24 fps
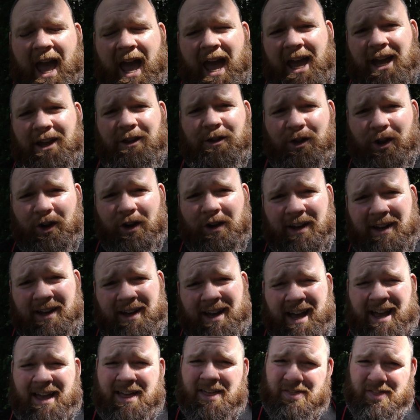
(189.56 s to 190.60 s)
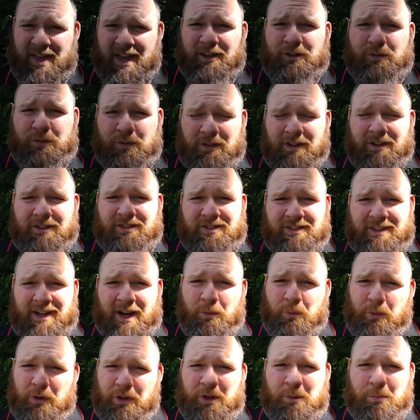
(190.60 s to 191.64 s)
Hey, look, thanks for listening. I
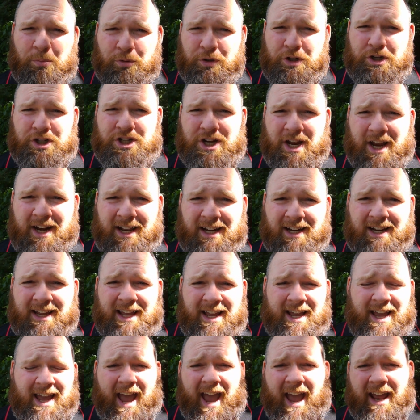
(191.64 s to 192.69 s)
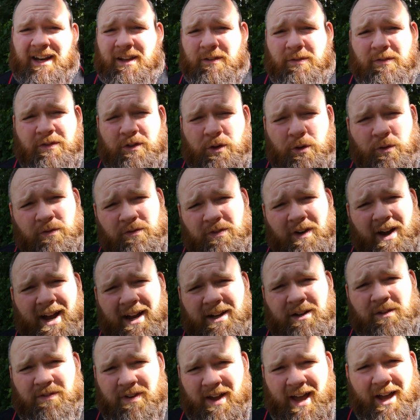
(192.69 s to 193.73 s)
really appreciate it. And if you
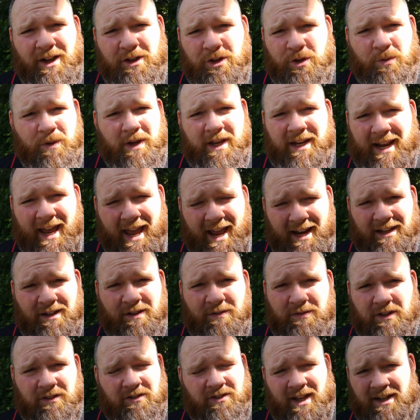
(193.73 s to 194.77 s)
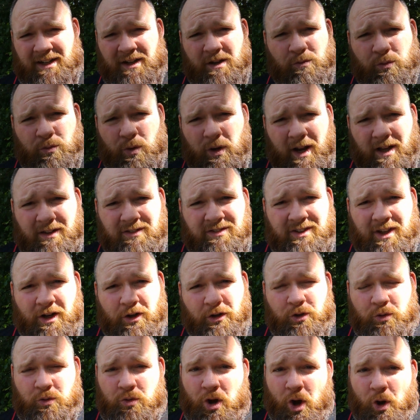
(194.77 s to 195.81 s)
find value in any of this, any of what I said, or
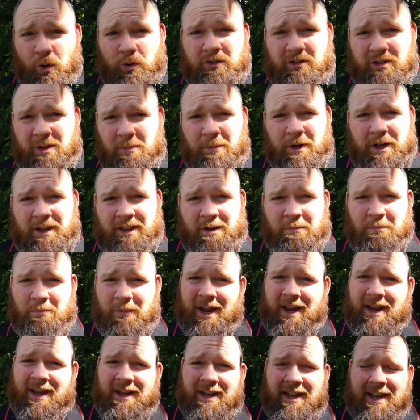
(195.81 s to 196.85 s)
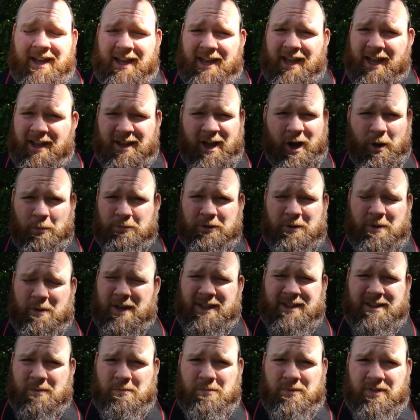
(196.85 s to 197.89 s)
you know somebody that might help them
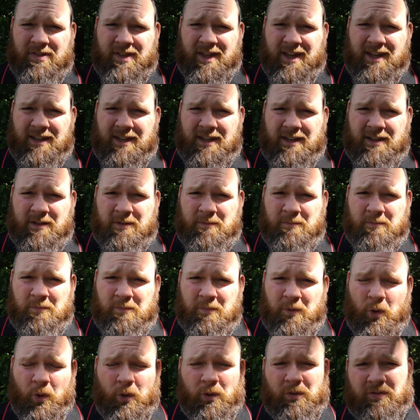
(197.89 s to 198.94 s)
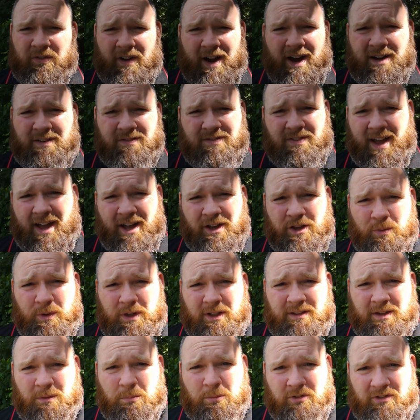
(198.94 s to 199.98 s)
make them think, or find value in
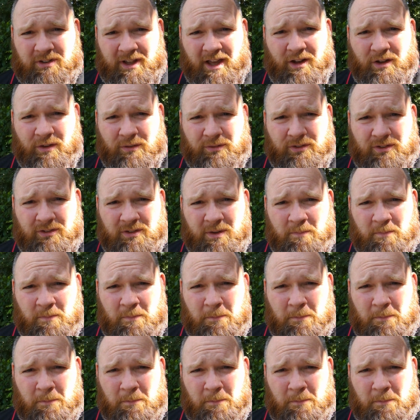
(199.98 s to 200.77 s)
it themselves?